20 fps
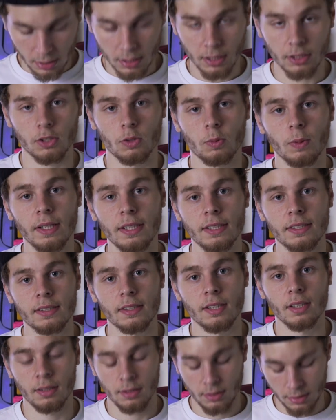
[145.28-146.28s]
and
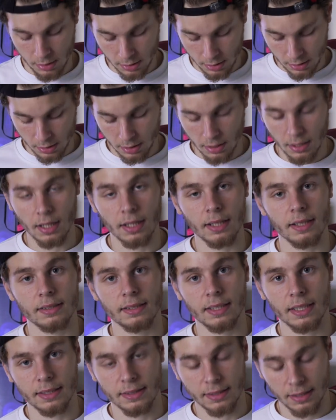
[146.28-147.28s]
twist and it
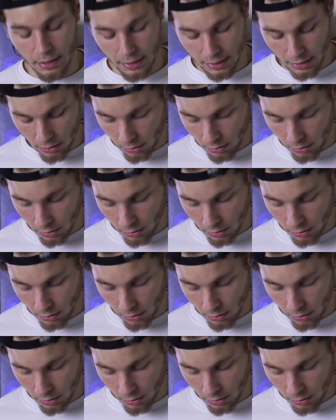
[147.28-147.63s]
takes the lid